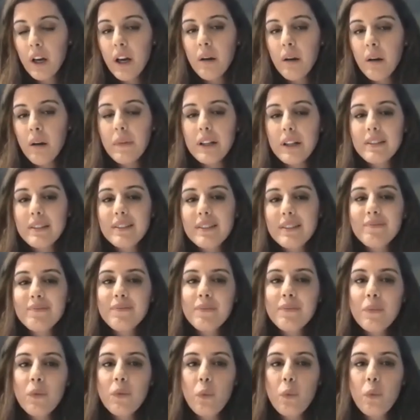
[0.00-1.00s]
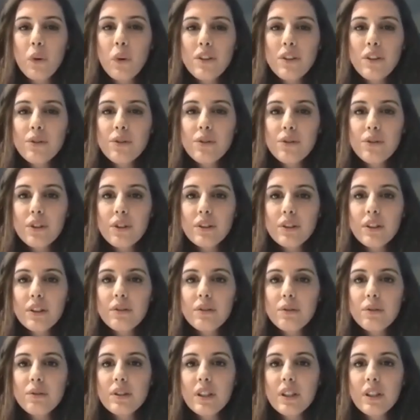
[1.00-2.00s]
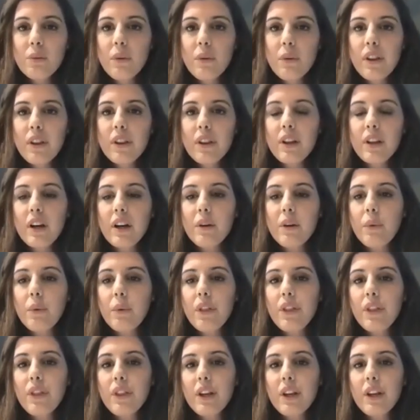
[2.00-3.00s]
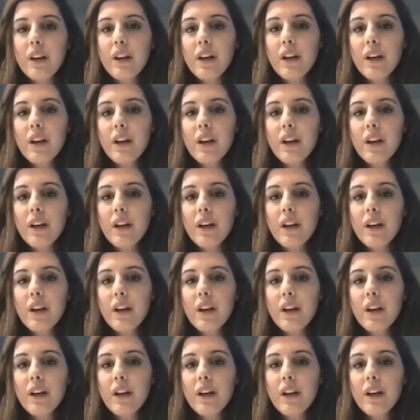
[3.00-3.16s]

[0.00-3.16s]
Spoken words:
But once you're starting to deal with the